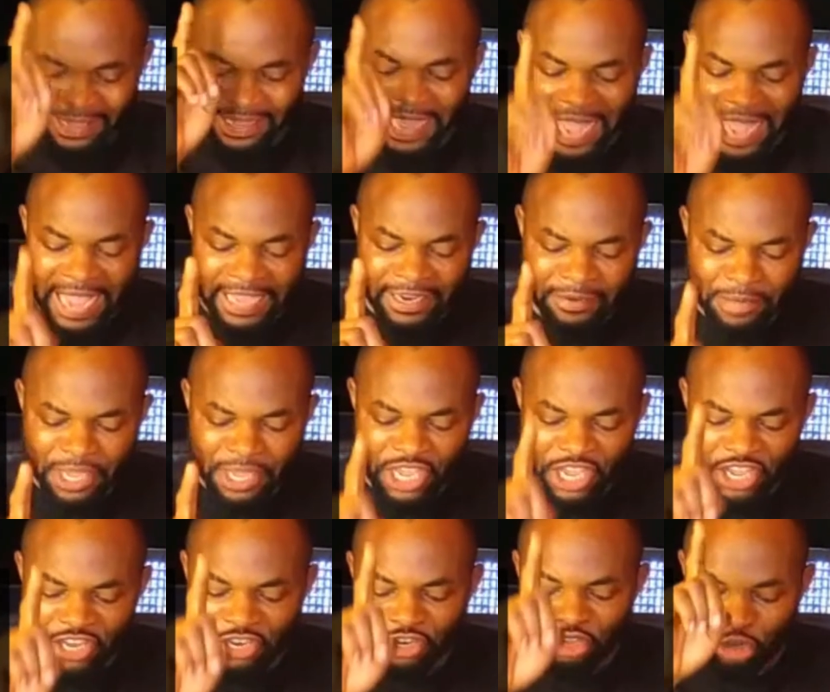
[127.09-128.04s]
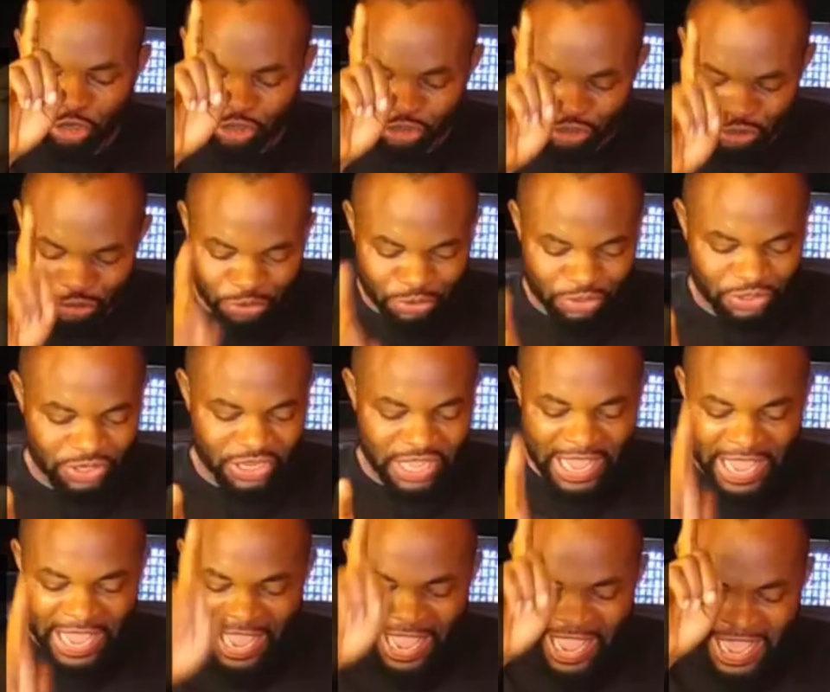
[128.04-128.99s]
Guide me in your truth
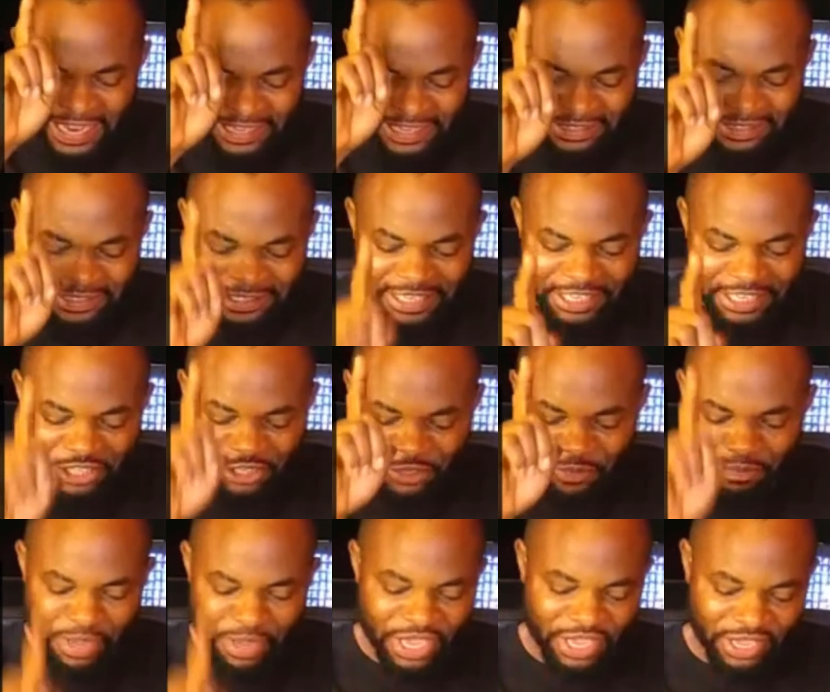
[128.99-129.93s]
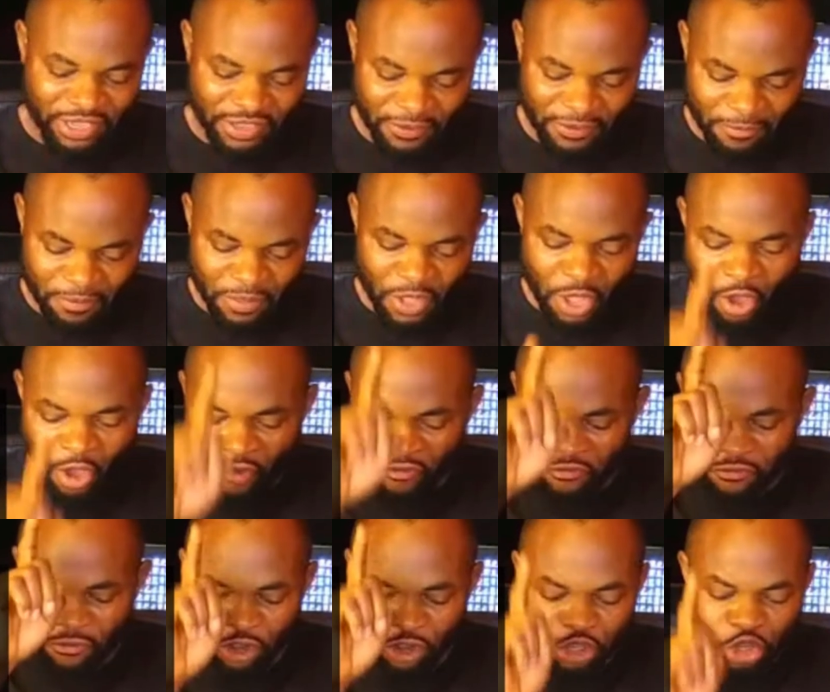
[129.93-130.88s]
and teach me.
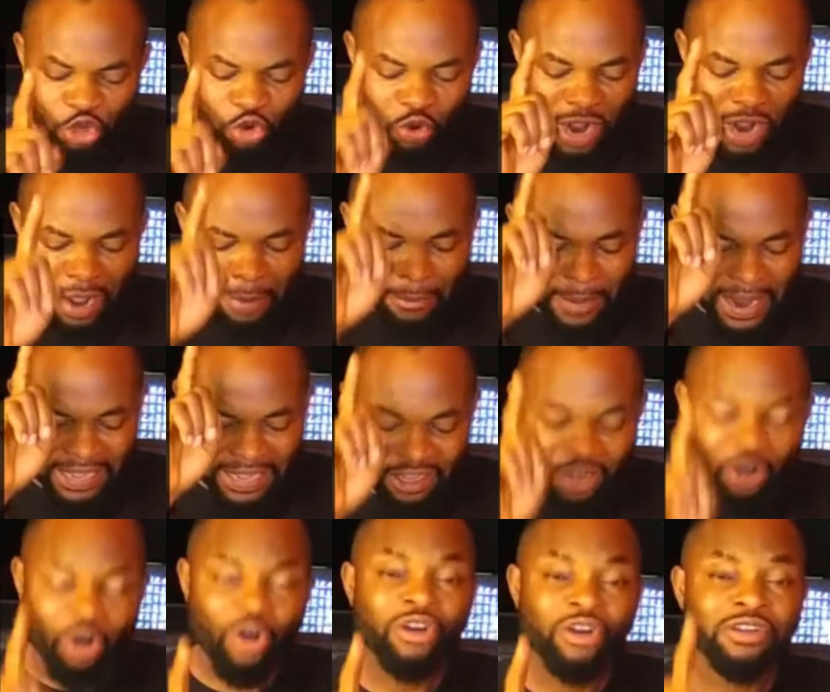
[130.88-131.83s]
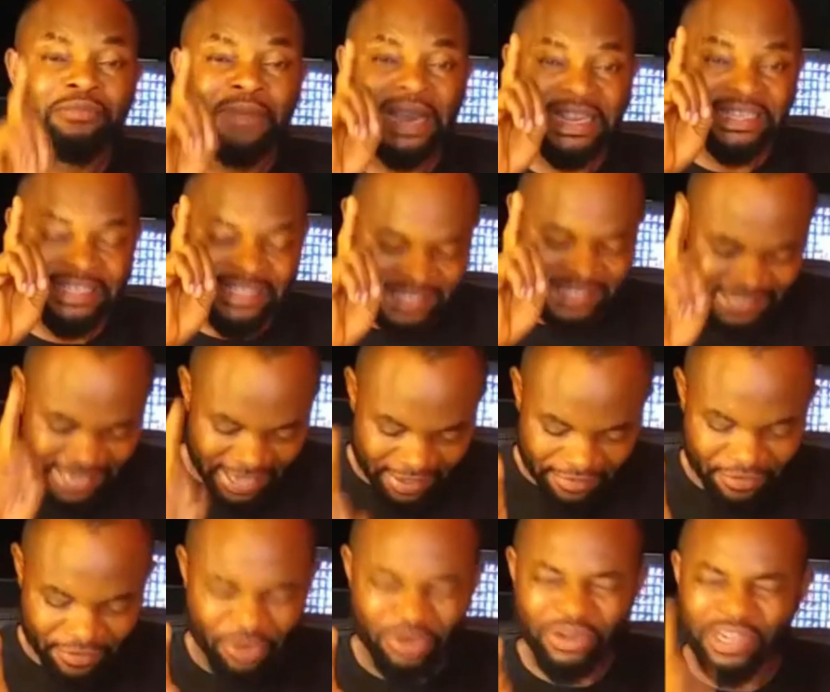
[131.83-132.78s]
For you are my God, my
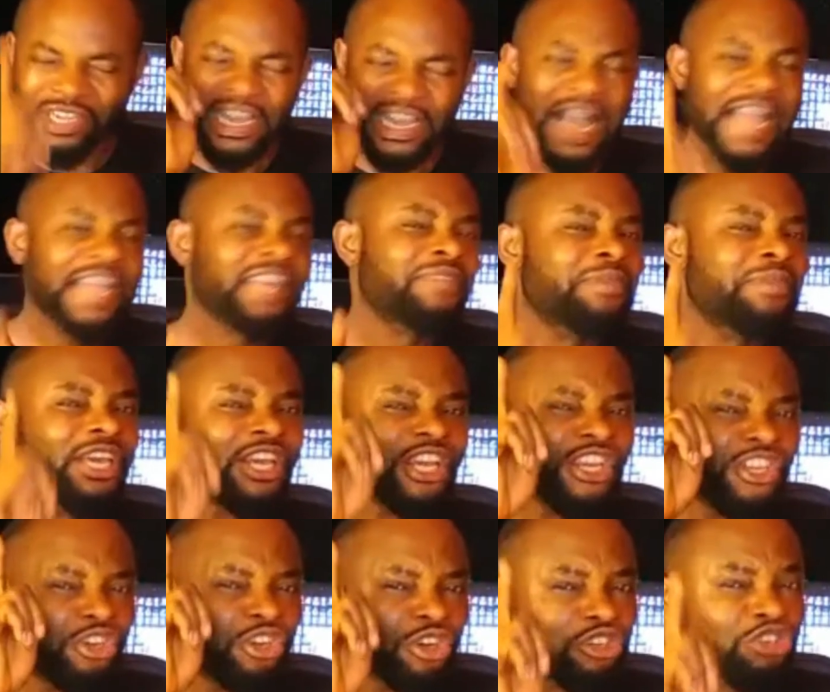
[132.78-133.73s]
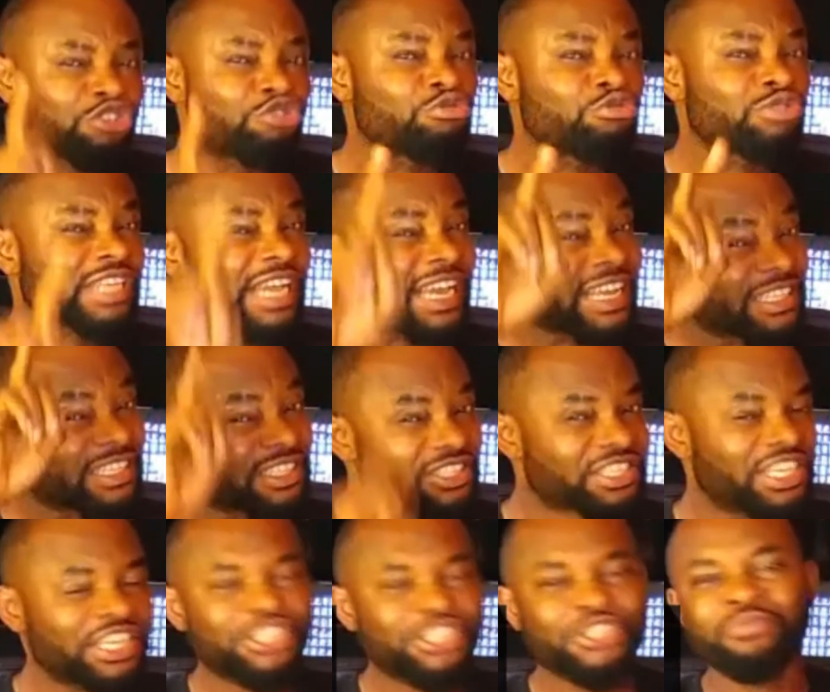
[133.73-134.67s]
Savior. Guide me in your truth
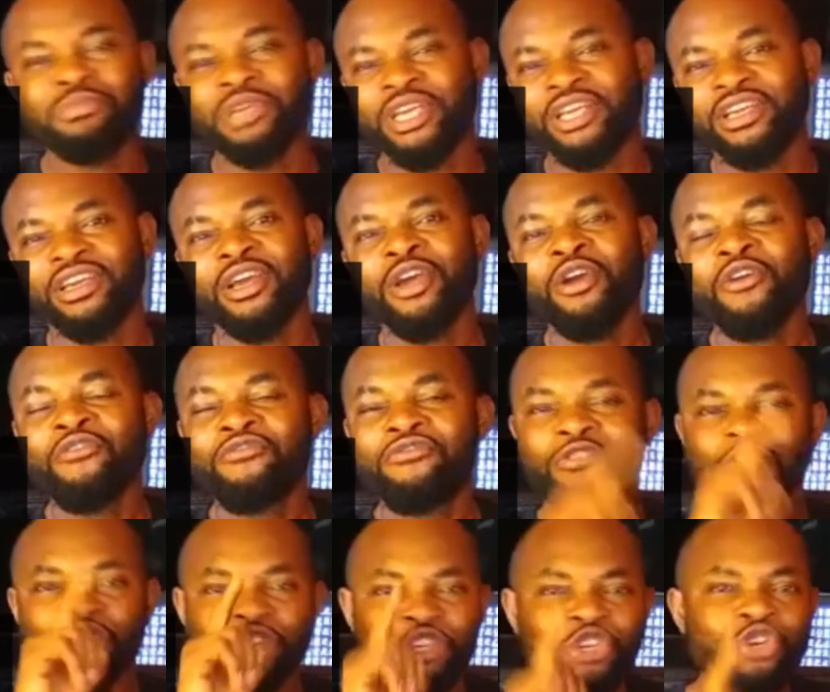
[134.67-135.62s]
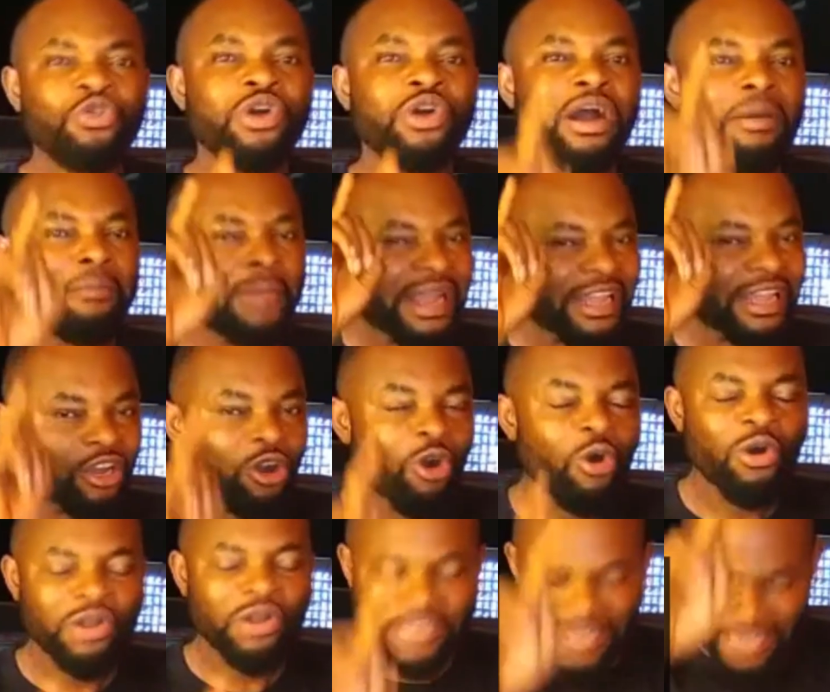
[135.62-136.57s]
and teach me. For you are my
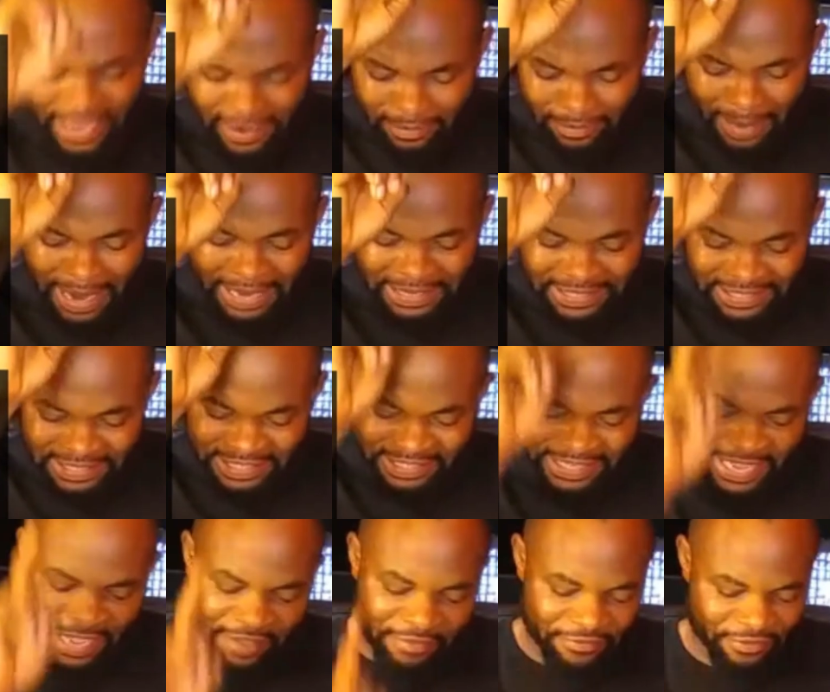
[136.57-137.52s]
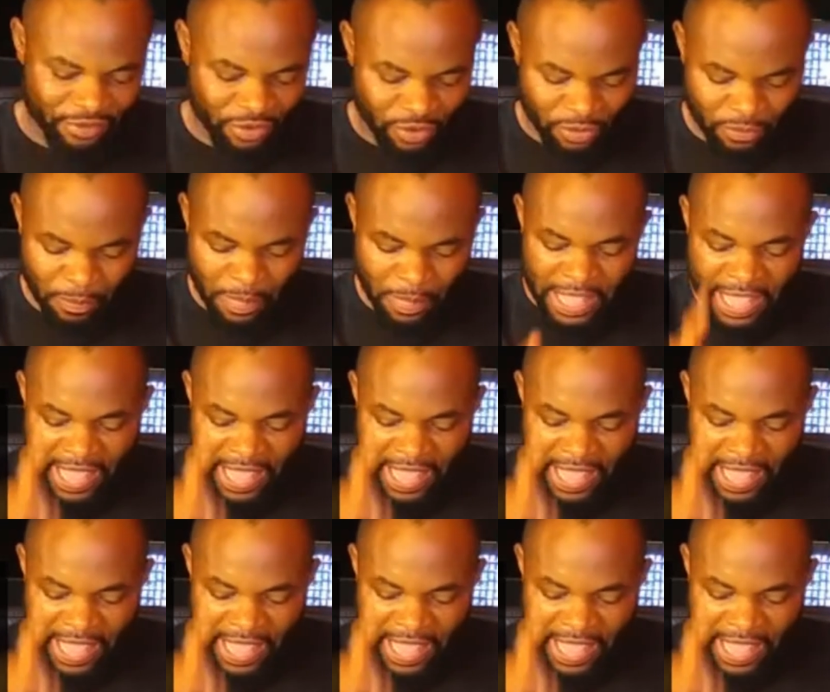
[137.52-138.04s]
God and my Savior.